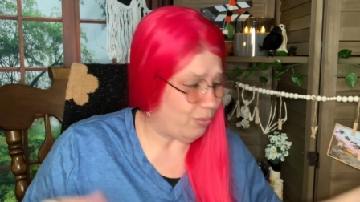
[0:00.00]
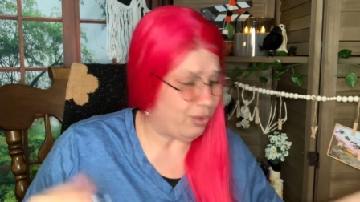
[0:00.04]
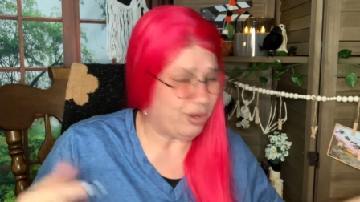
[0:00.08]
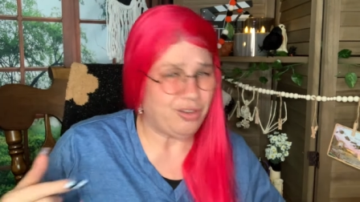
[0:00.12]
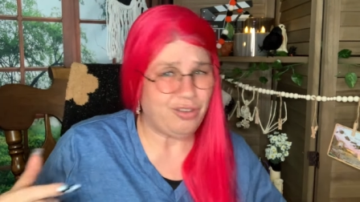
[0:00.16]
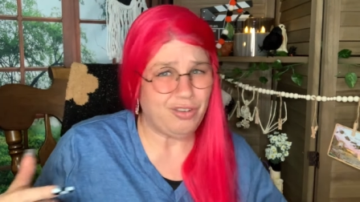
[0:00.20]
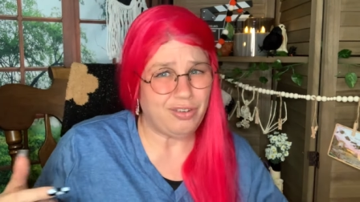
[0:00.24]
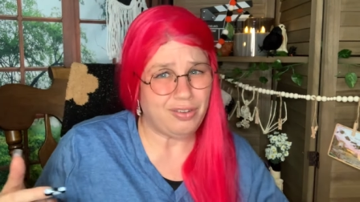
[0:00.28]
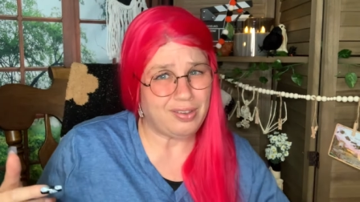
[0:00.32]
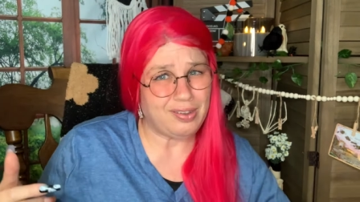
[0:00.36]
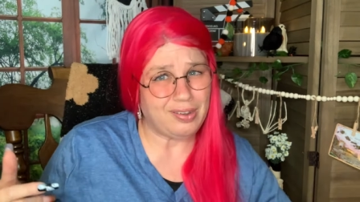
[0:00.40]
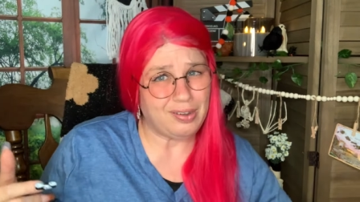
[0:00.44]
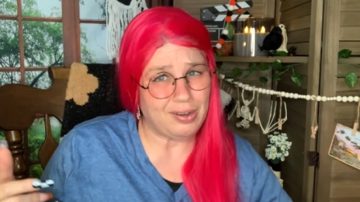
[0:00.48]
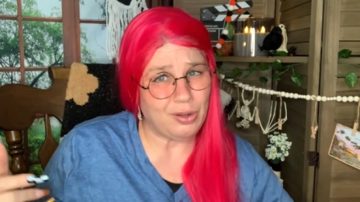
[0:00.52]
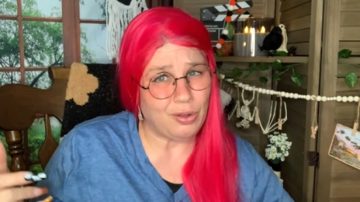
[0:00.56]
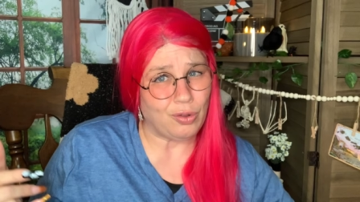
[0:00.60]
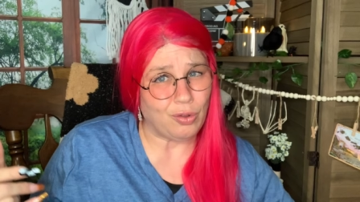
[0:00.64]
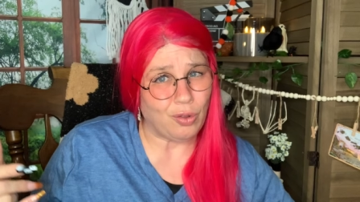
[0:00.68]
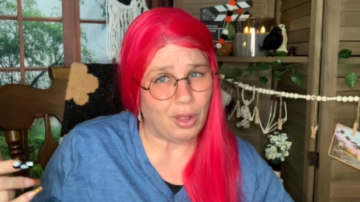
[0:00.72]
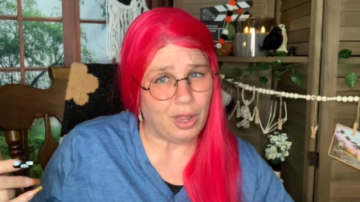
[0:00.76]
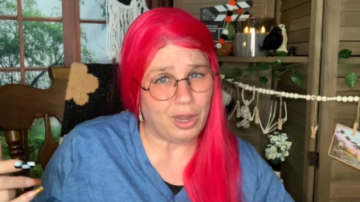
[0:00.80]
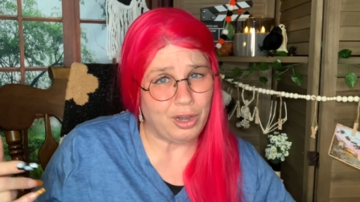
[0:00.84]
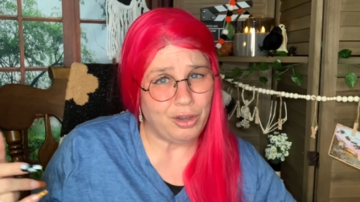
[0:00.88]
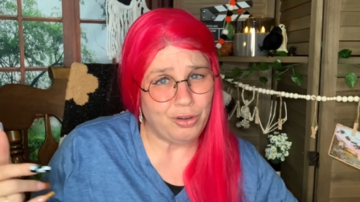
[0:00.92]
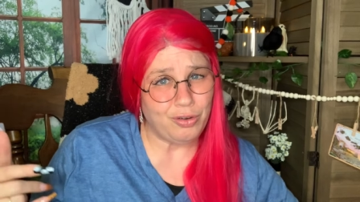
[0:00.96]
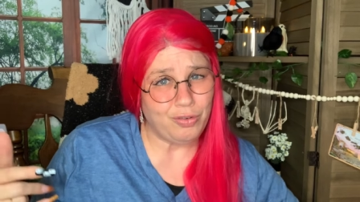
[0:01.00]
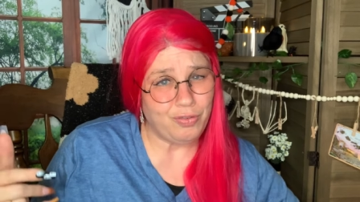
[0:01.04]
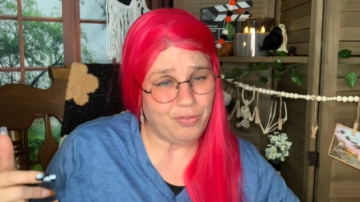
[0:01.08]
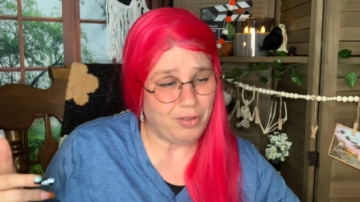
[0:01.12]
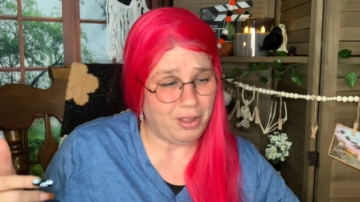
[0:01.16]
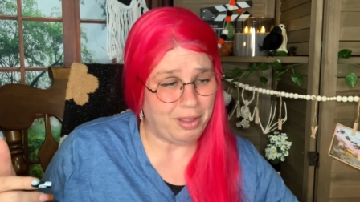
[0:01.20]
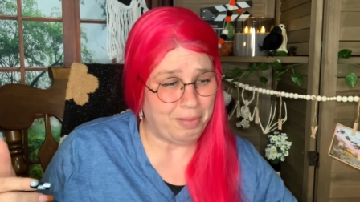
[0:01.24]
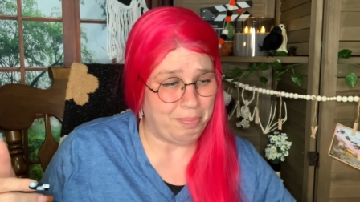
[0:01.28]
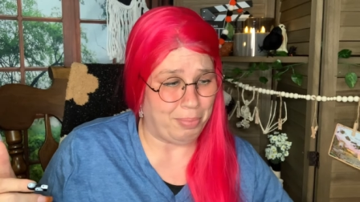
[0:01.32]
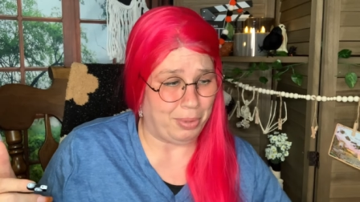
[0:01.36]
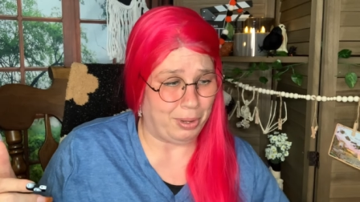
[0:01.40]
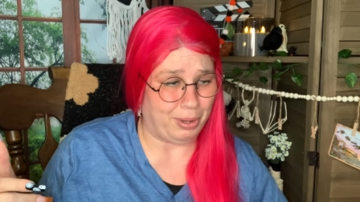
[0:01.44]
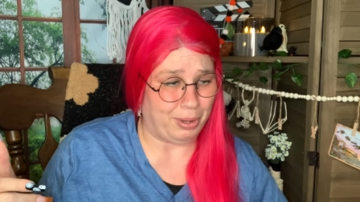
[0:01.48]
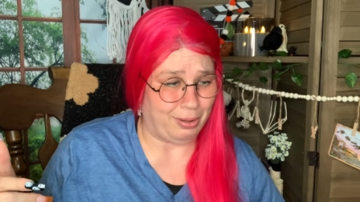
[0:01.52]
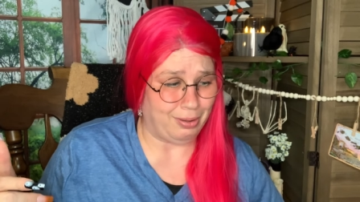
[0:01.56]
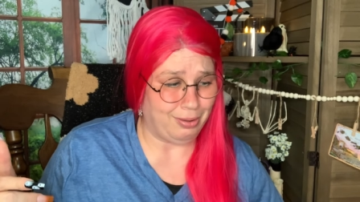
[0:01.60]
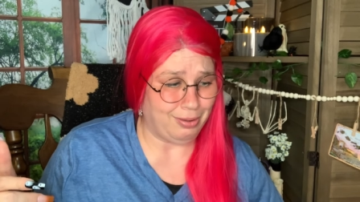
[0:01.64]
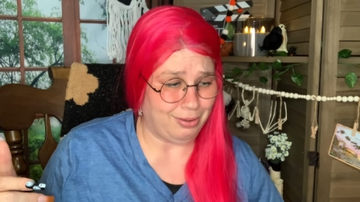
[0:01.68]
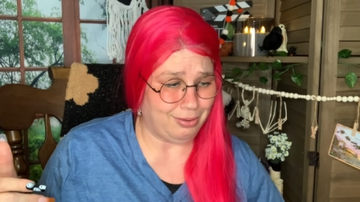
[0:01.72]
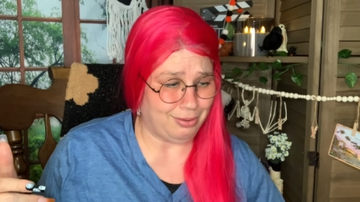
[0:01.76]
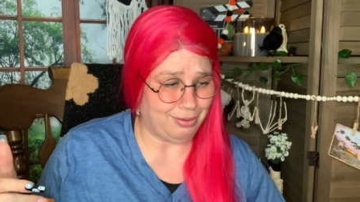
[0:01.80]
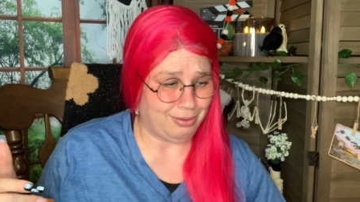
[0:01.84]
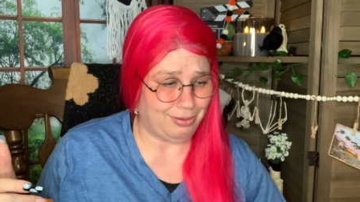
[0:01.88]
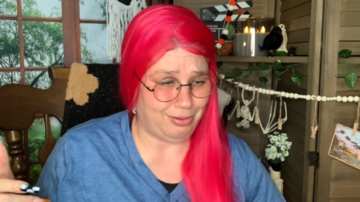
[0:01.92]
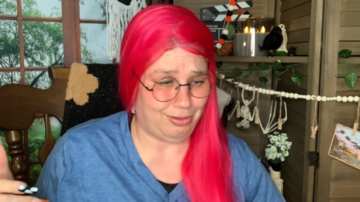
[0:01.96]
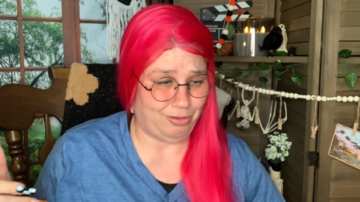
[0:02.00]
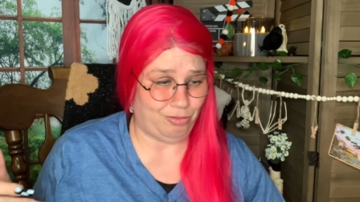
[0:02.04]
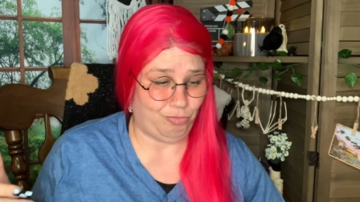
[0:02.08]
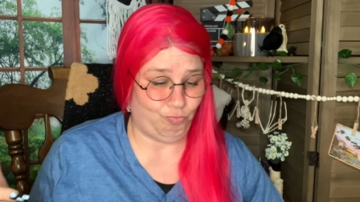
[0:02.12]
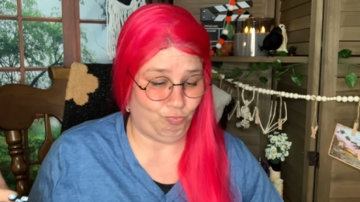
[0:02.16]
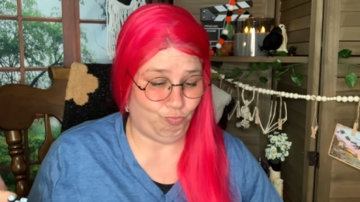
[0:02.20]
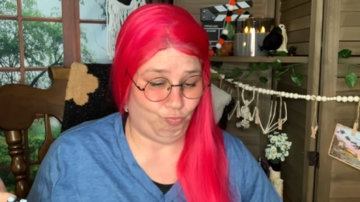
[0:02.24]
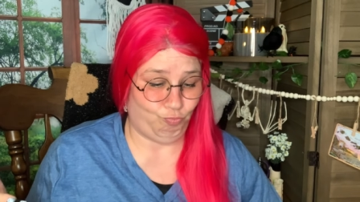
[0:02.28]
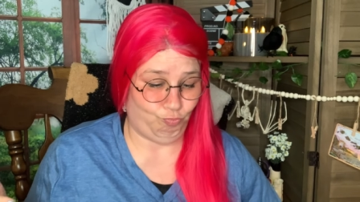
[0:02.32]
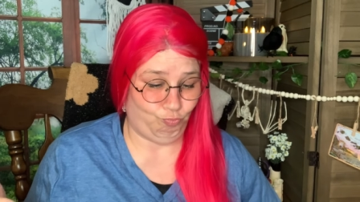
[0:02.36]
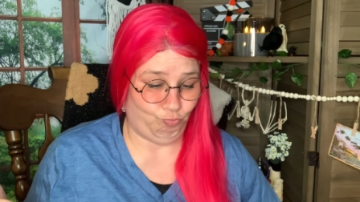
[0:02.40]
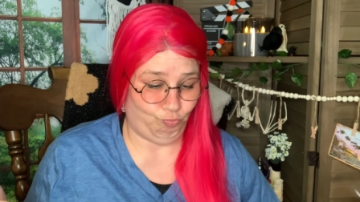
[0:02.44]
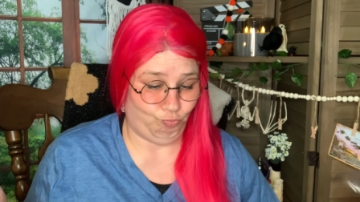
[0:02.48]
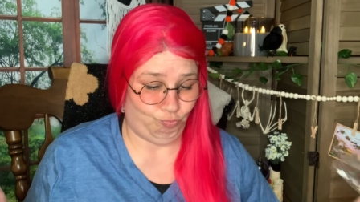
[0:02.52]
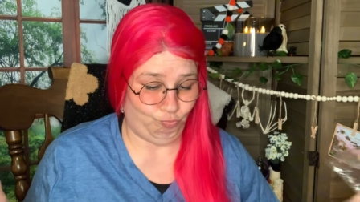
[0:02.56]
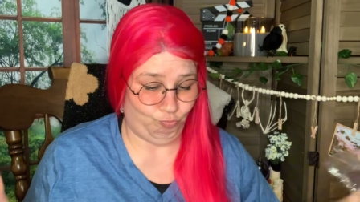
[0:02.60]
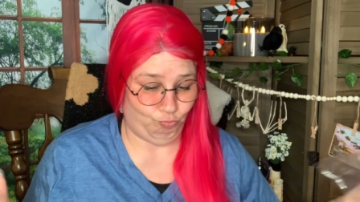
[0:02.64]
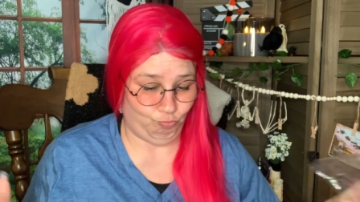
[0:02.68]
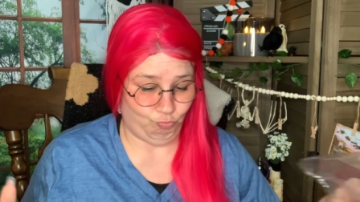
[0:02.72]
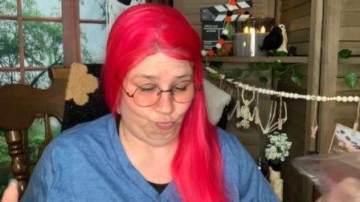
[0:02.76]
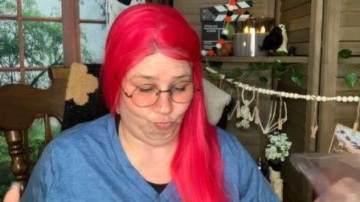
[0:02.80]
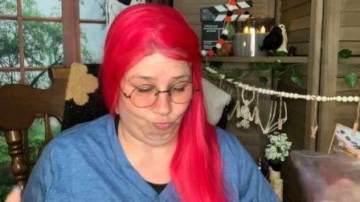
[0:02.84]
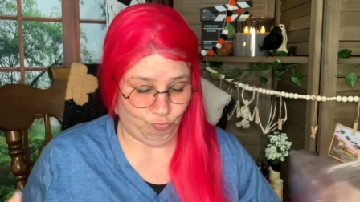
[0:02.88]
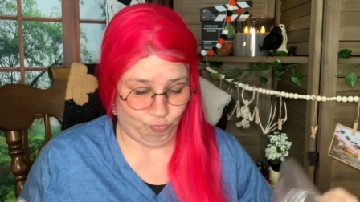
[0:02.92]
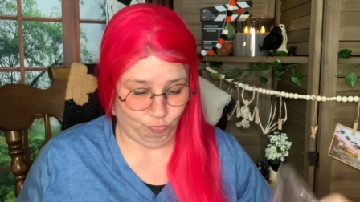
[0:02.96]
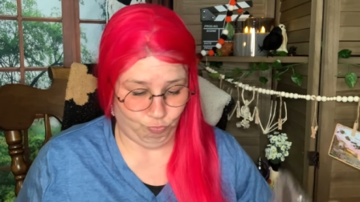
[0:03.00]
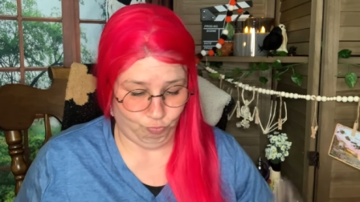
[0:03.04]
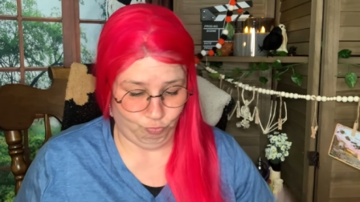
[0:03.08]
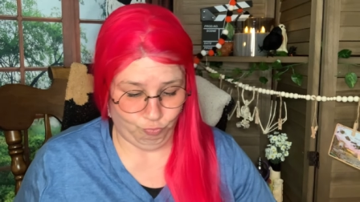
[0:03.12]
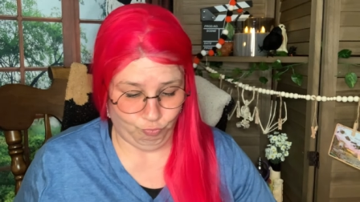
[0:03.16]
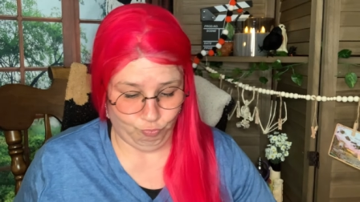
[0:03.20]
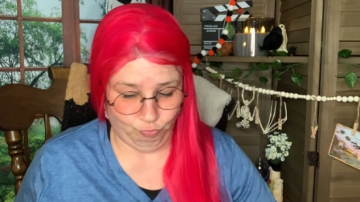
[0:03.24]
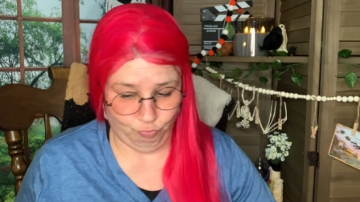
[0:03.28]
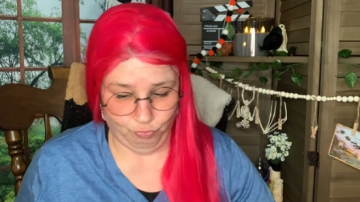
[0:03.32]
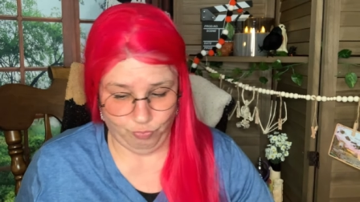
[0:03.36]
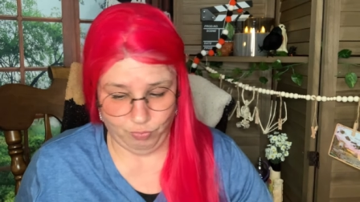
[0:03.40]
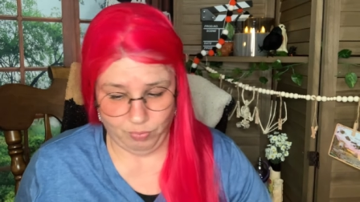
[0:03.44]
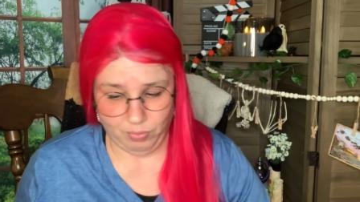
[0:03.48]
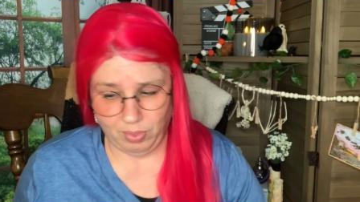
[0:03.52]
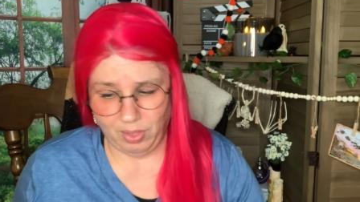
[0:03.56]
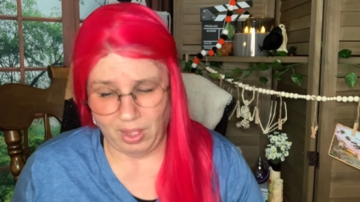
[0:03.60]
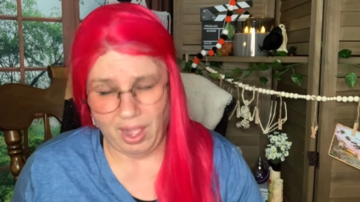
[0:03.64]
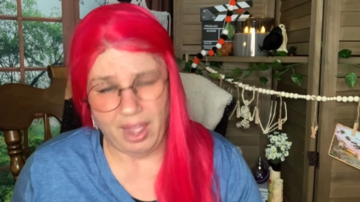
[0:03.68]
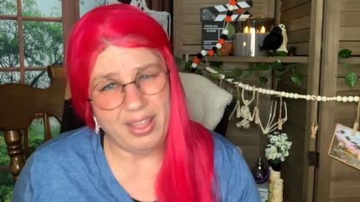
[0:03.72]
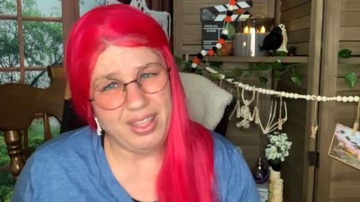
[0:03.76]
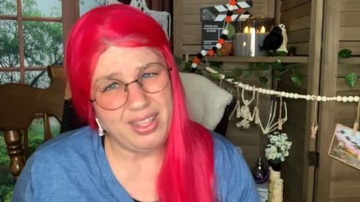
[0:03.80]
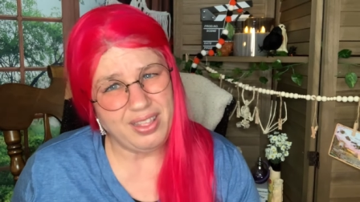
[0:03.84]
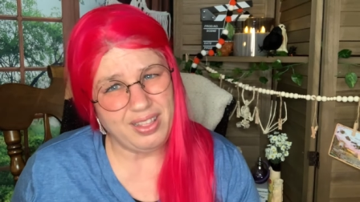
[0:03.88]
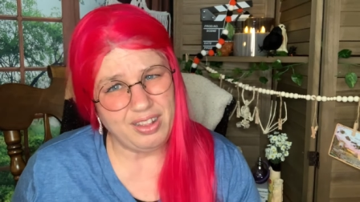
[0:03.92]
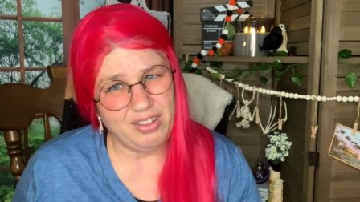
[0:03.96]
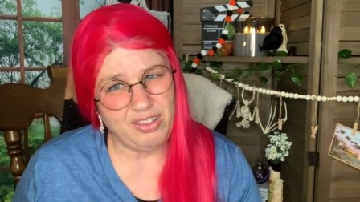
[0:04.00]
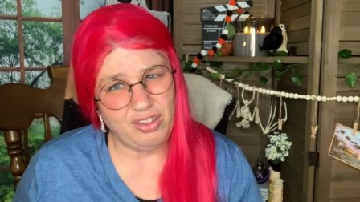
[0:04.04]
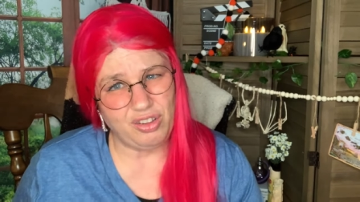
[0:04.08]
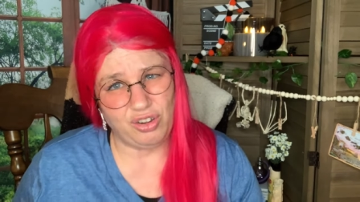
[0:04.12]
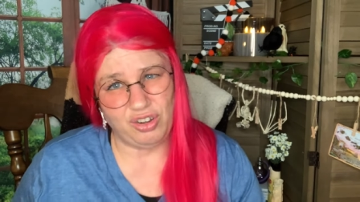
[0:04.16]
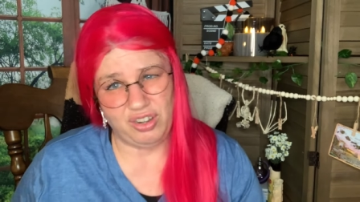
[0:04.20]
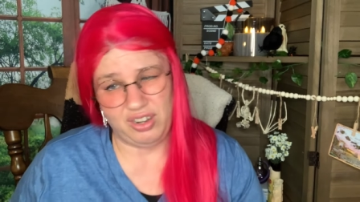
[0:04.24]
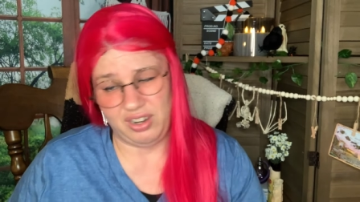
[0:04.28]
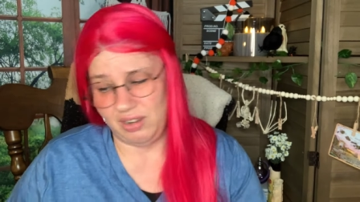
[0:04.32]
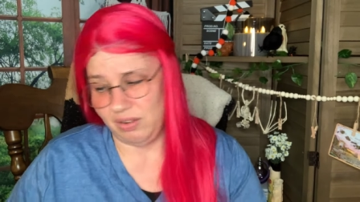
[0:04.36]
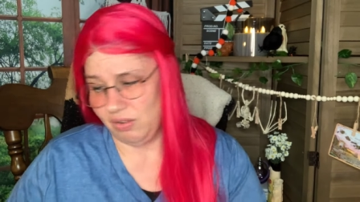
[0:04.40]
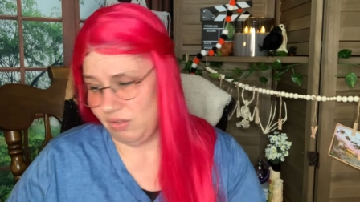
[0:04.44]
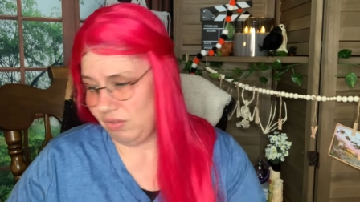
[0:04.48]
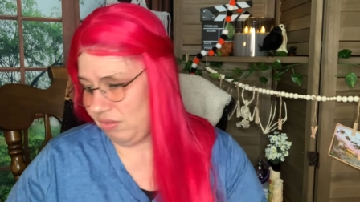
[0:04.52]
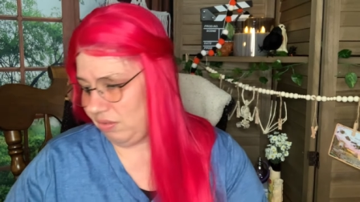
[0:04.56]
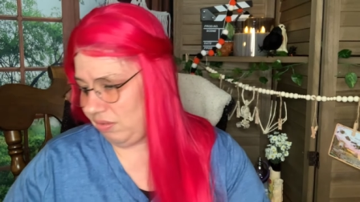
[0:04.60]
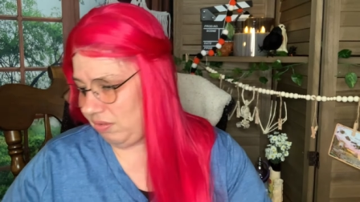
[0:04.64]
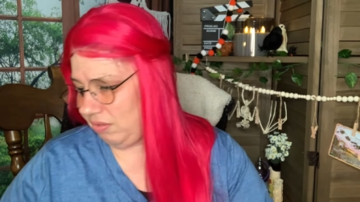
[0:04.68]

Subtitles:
which still under $5. I think that's a good deal.